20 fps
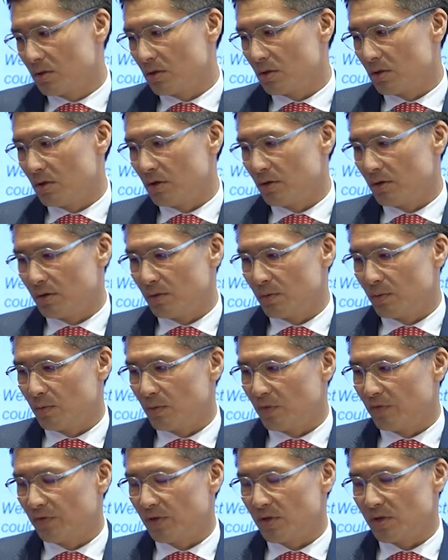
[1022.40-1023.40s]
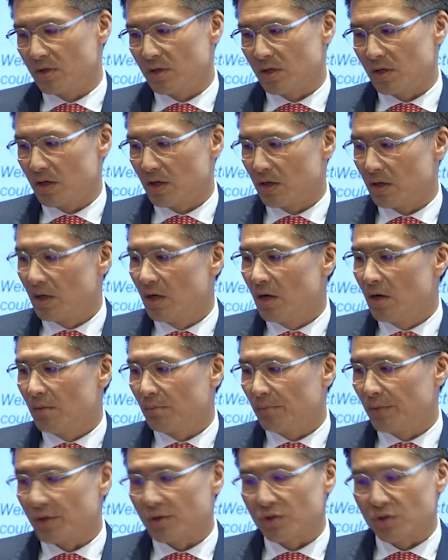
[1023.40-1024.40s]
or with the
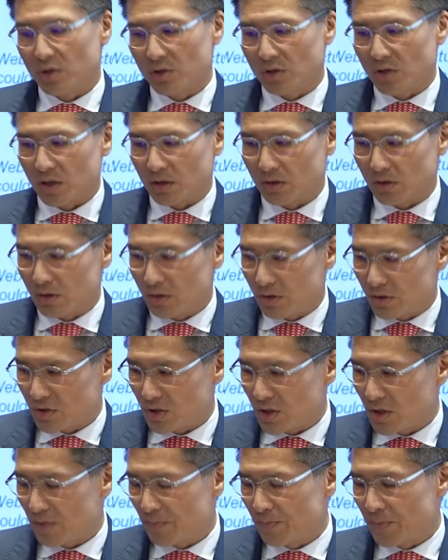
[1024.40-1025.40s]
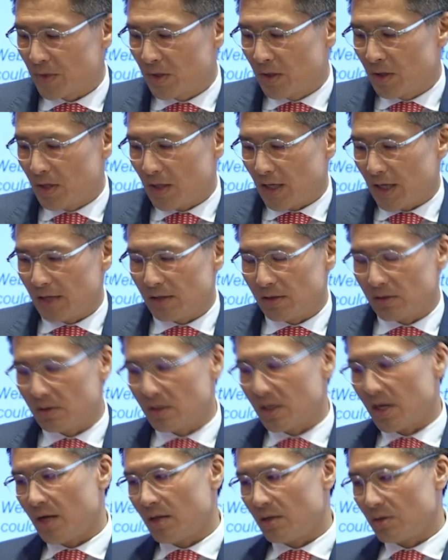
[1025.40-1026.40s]
blockchain technology, and
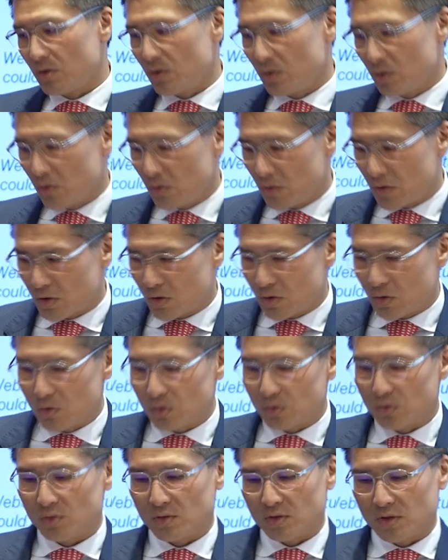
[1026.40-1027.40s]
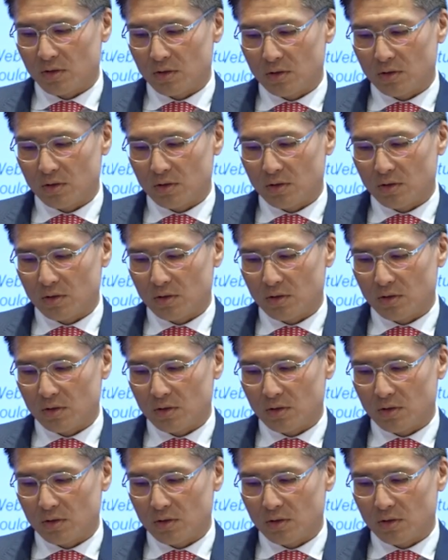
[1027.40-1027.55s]
that it go to the